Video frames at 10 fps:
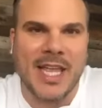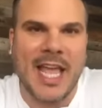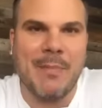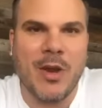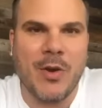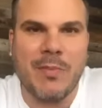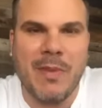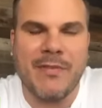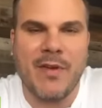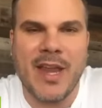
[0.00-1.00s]
I'm here with my
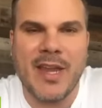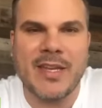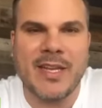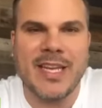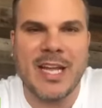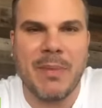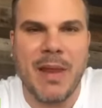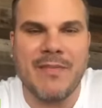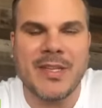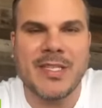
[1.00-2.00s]
friend Nick
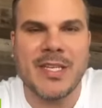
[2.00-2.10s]
Blevins,